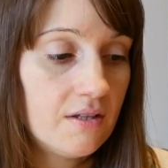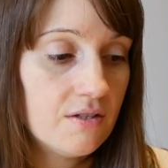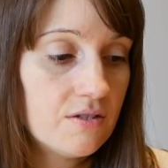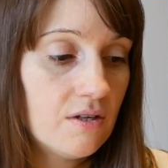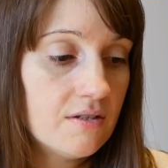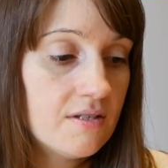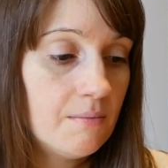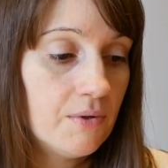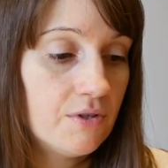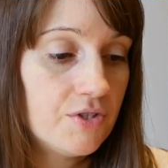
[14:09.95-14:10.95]
that starts
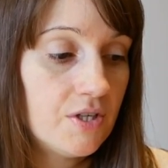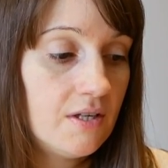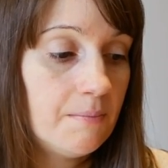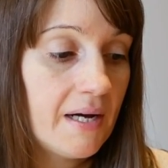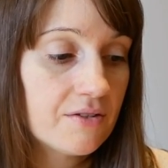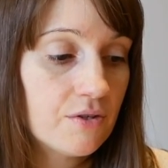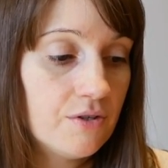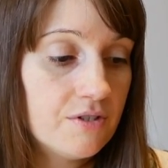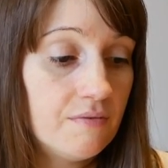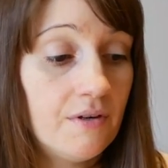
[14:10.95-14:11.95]
him on a journey back to
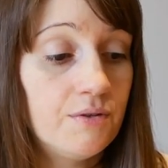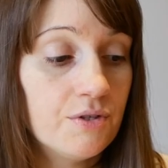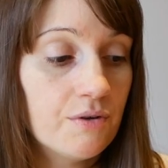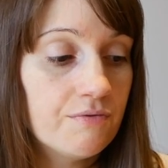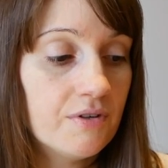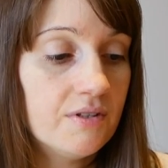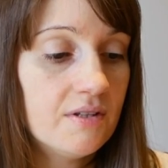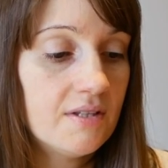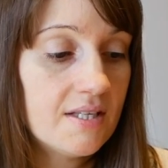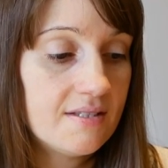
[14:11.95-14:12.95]
Kosovo to confront
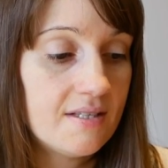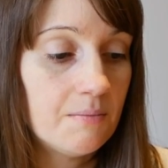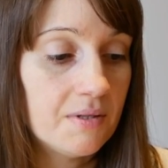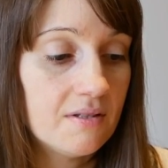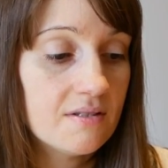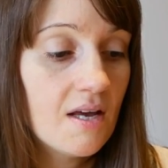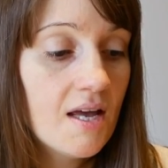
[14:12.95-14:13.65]
his demons